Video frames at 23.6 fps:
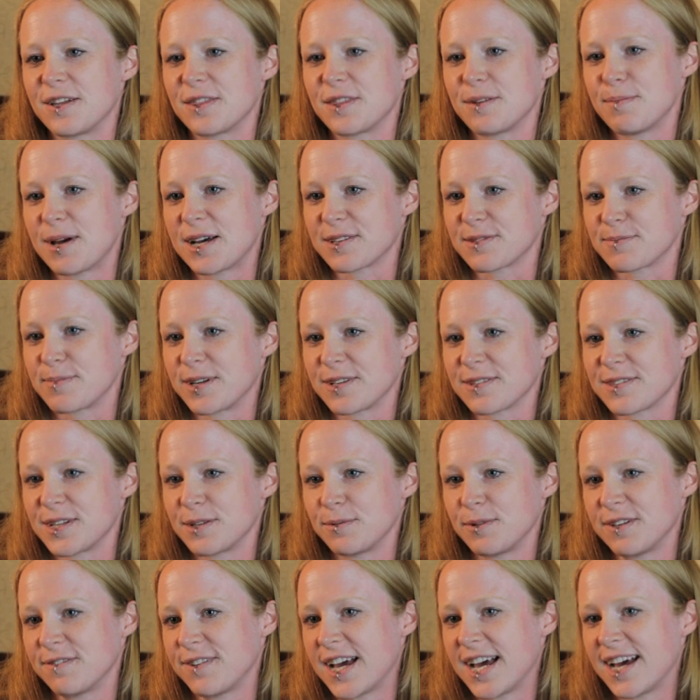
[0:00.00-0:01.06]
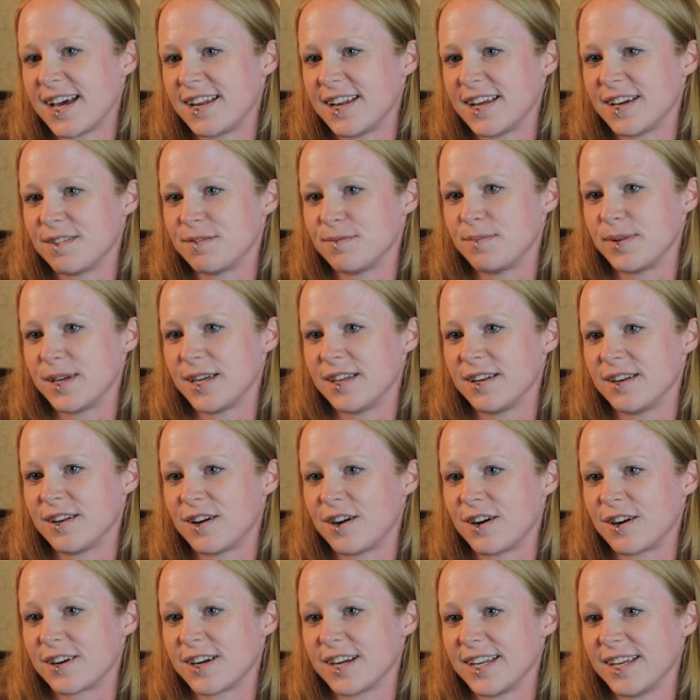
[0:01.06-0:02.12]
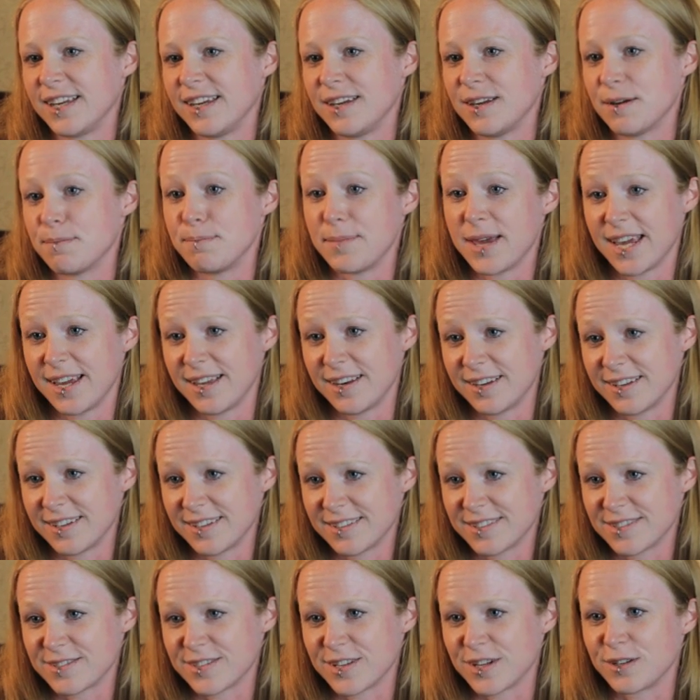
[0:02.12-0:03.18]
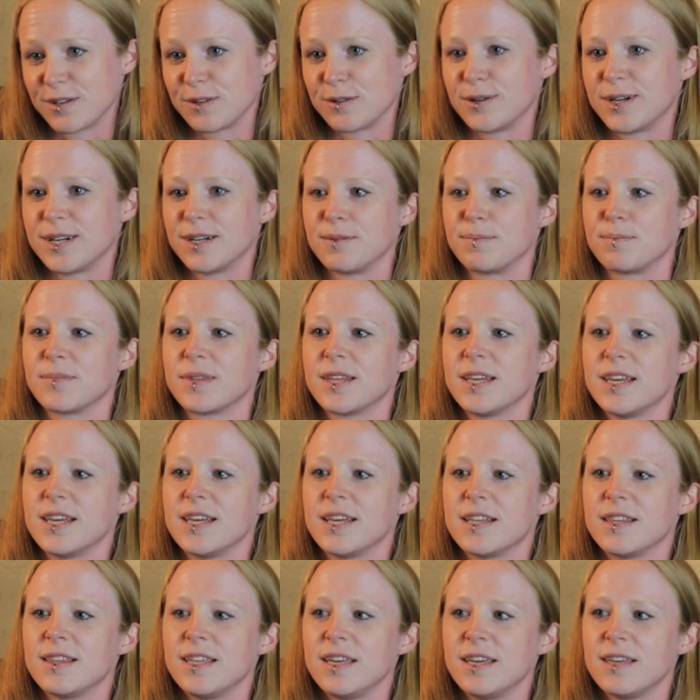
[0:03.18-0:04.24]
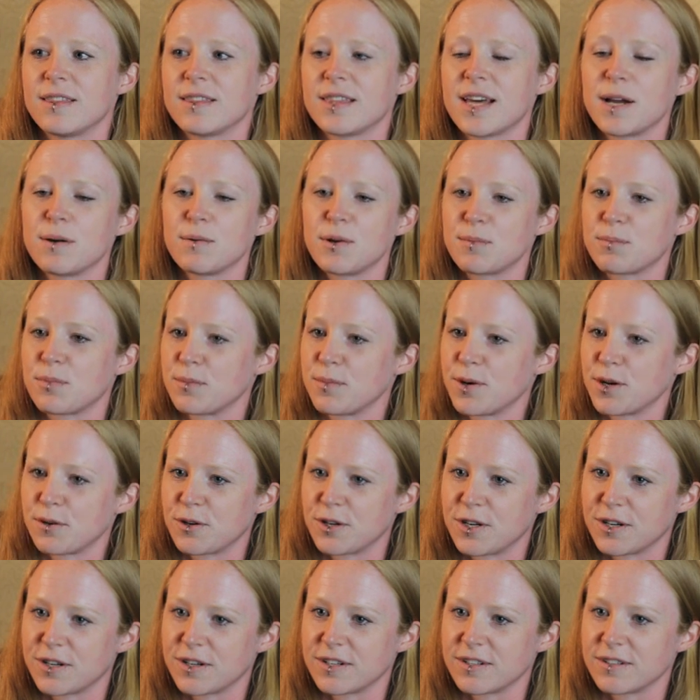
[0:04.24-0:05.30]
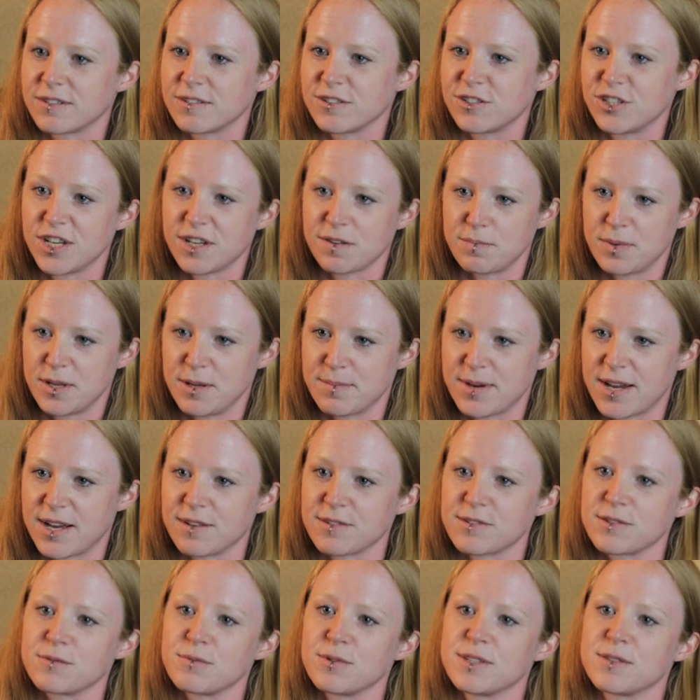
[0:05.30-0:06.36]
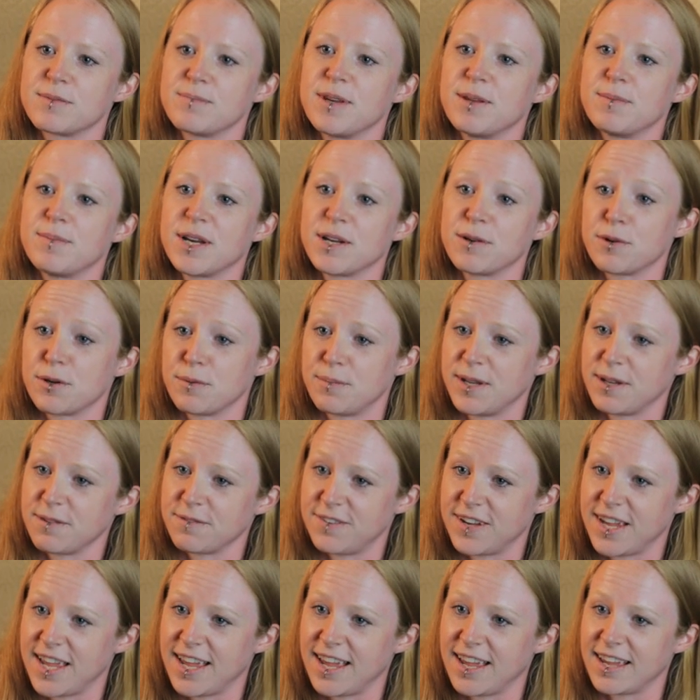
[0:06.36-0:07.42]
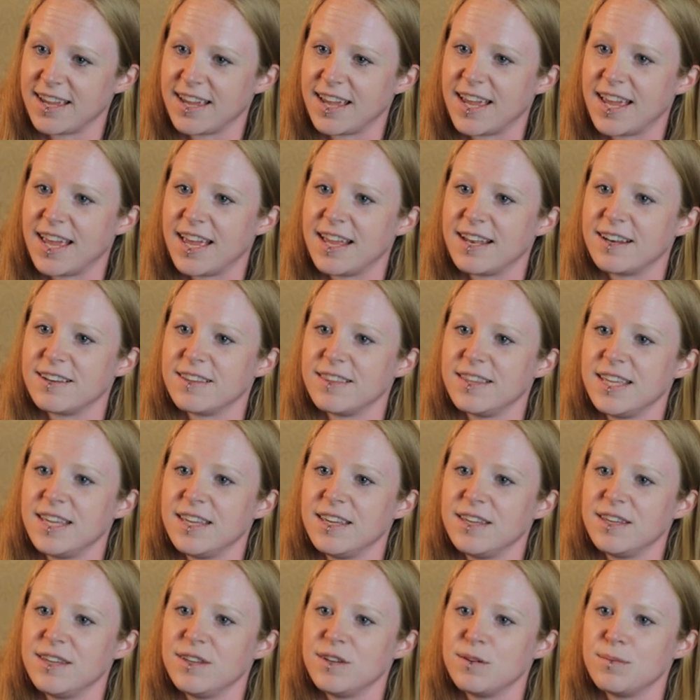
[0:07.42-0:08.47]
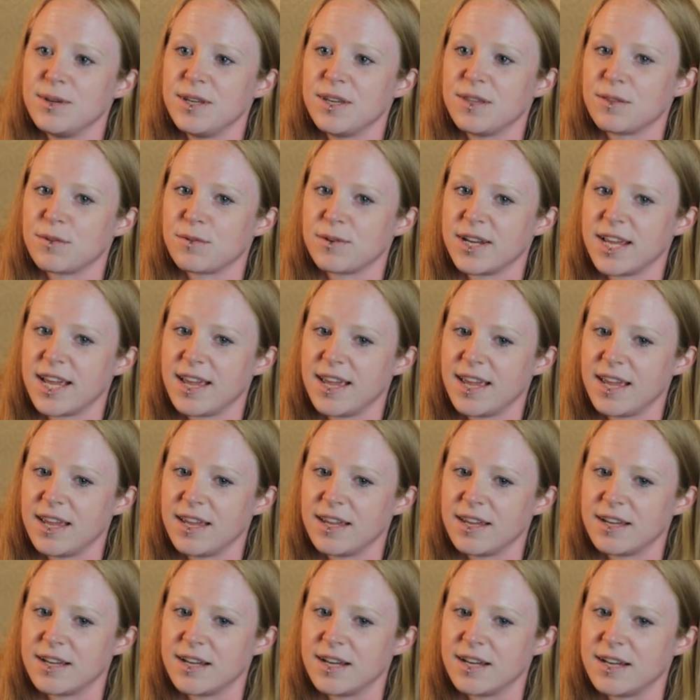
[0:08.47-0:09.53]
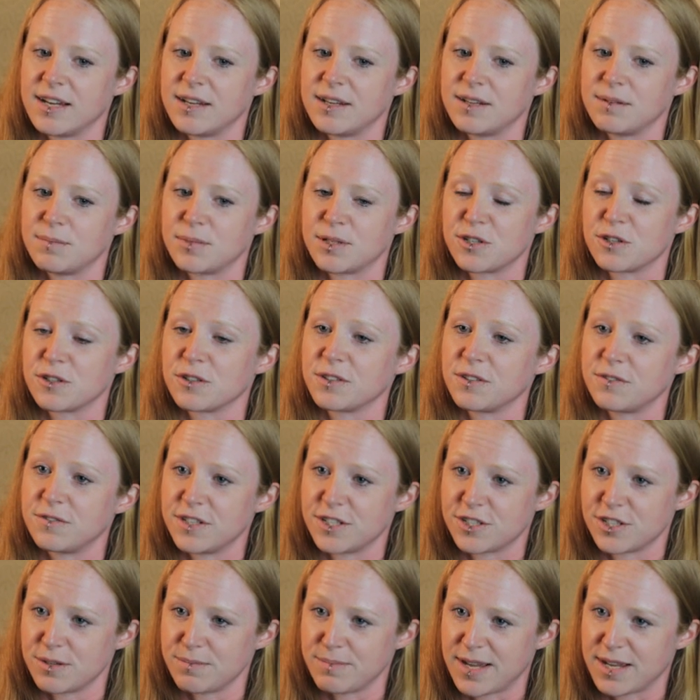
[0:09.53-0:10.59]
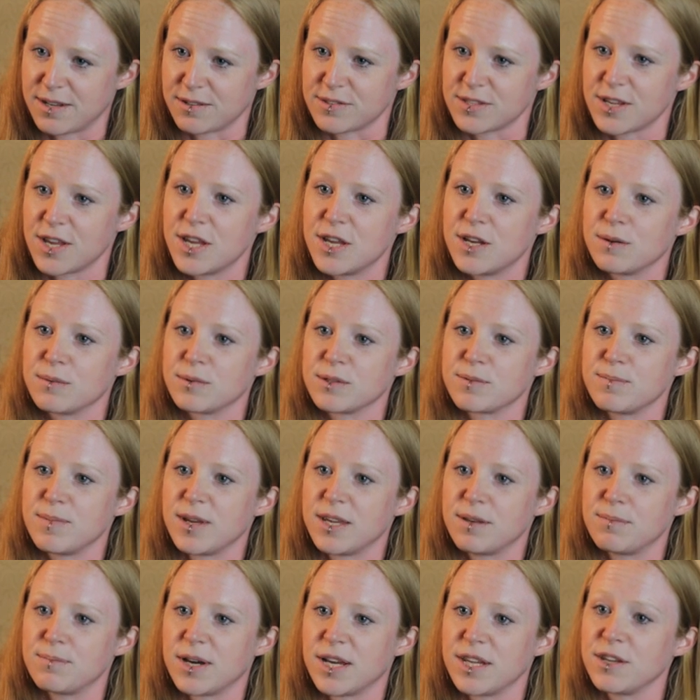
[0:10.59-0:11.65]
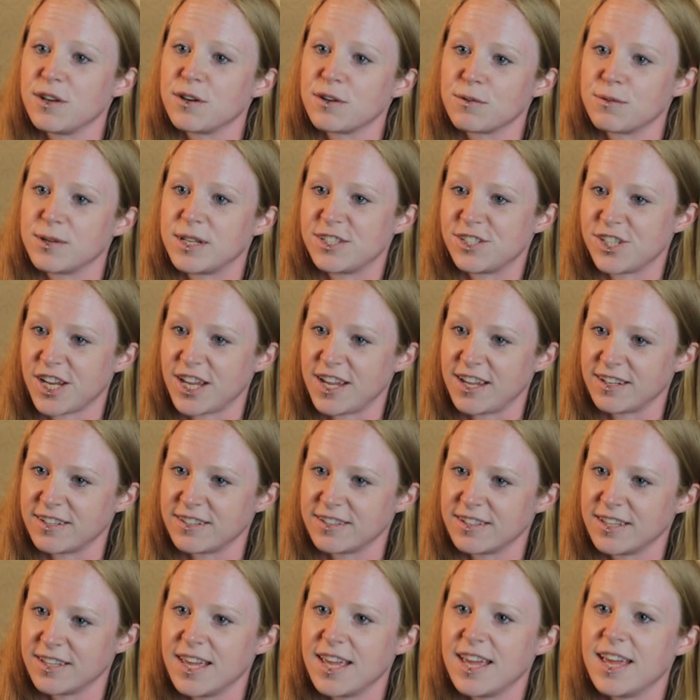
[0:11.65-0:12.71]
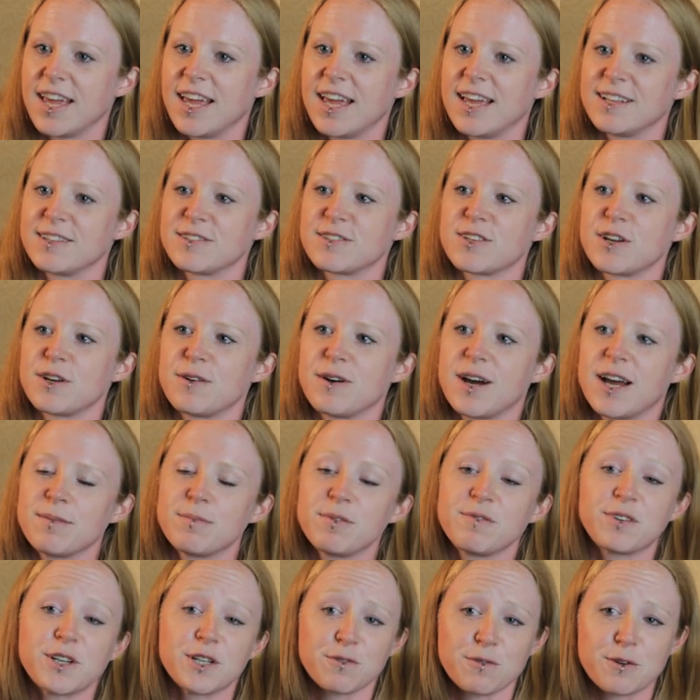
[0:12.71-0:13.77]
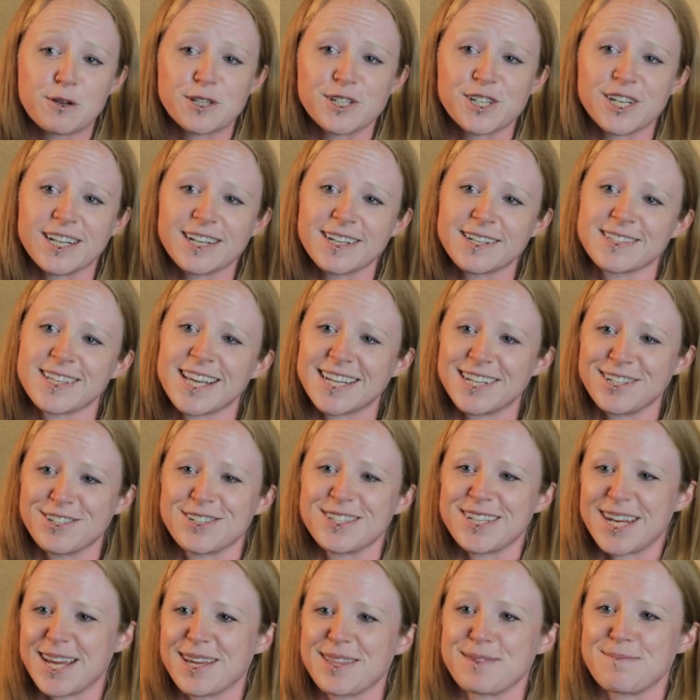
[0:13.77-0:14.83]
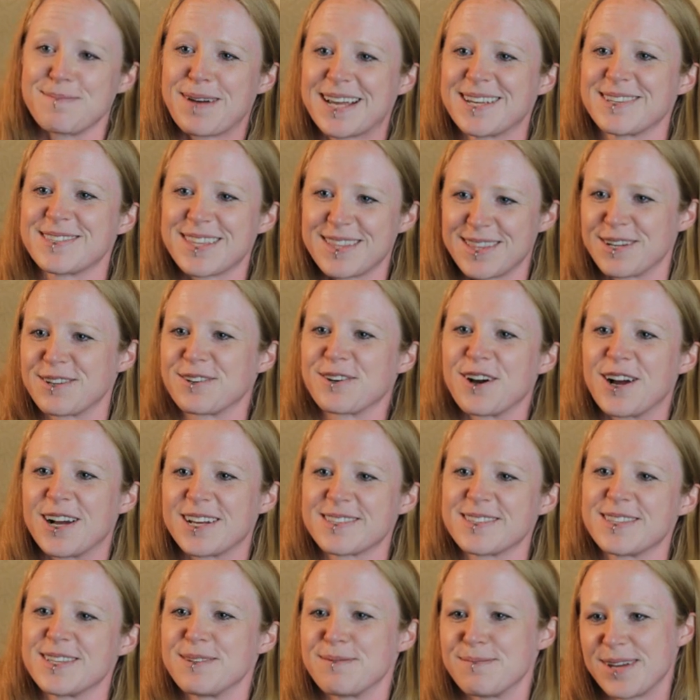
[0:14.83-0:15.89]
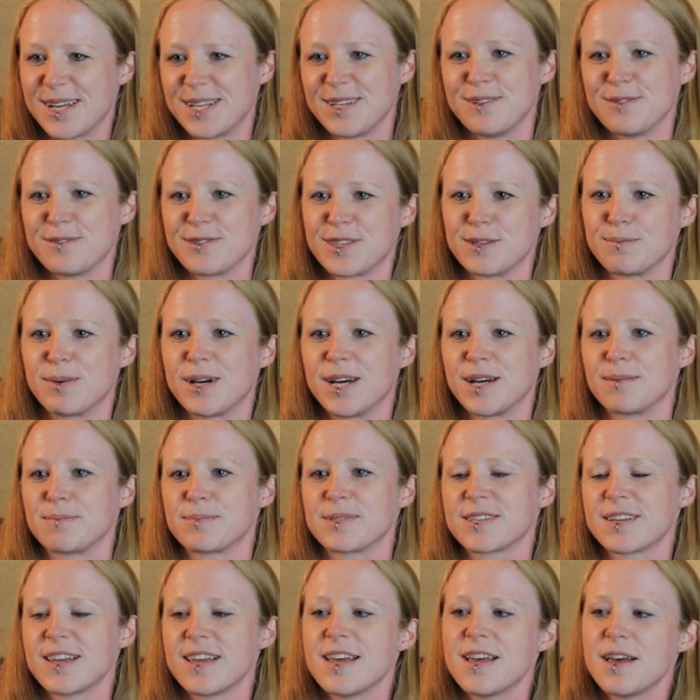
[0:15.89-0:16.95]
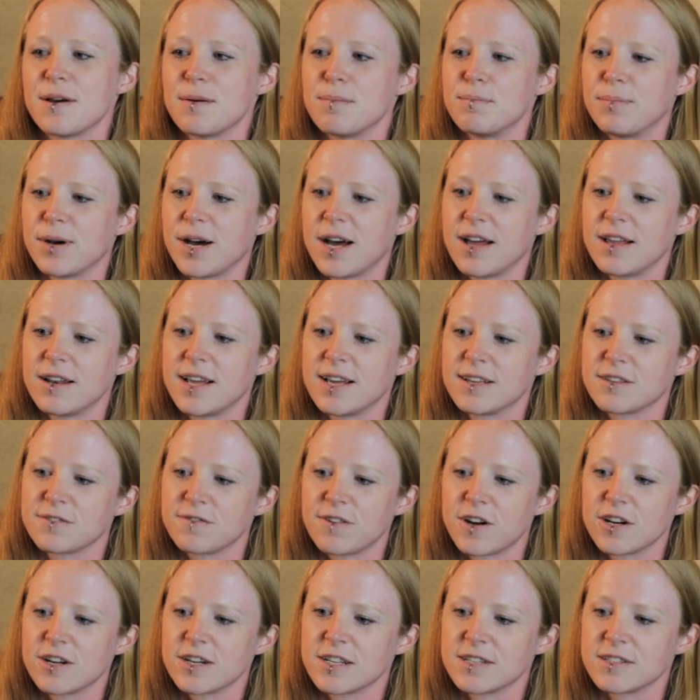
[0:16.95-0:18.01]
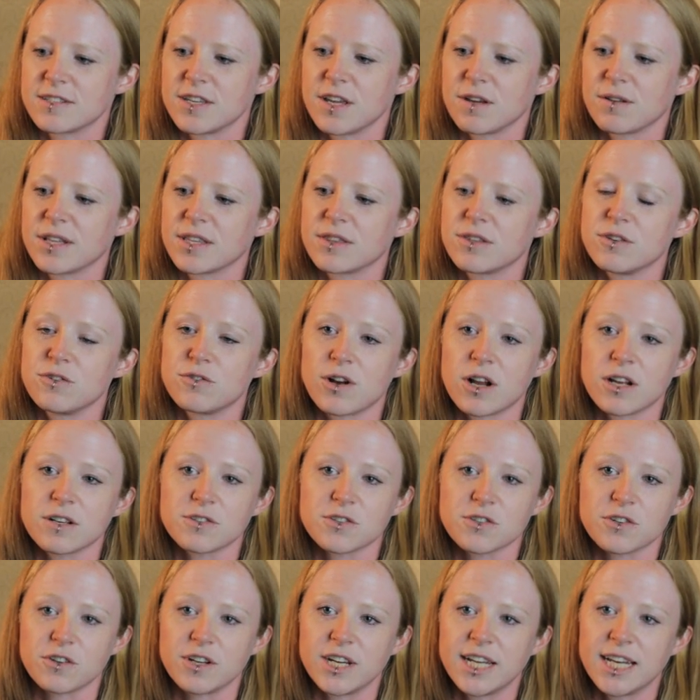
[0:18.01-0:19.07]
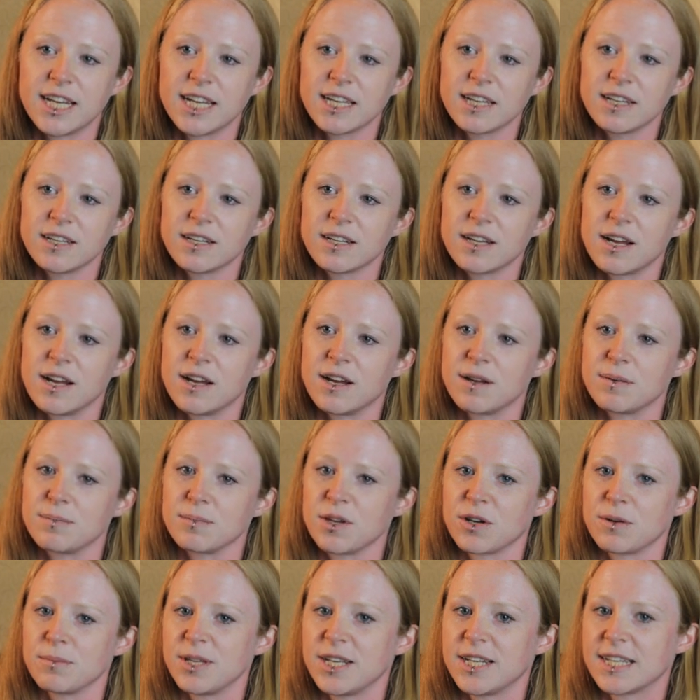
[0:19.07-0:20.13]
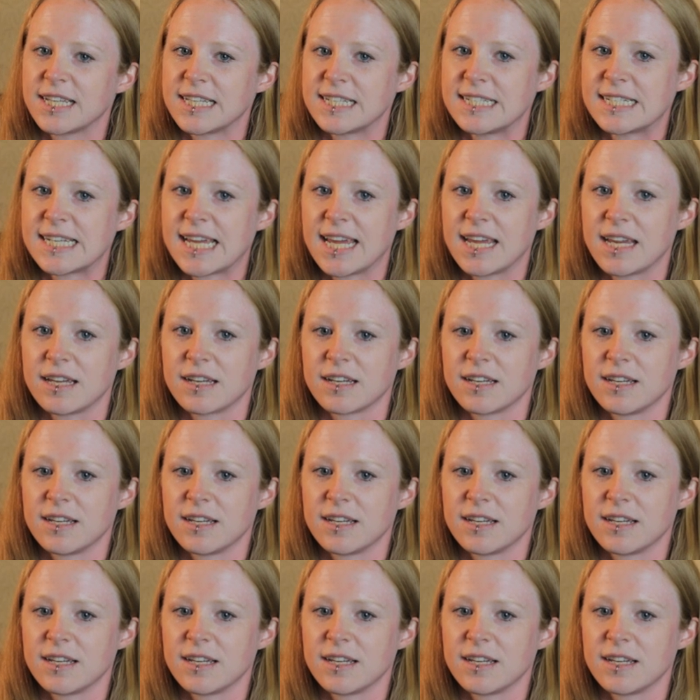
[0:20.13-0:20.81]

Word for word: the mouse models that we've had have been already made. So, um, the Thy1 promoter GFP mouse was made by Guoping Feng, and the UBE3A uh, maternal deficient mouse was made by Yong-hui Jiang. And so I've been very fortunate because I can just take the mice and then cross them and use the pups. But as far as you know, like the drug screening, um, you know, I mean, it can take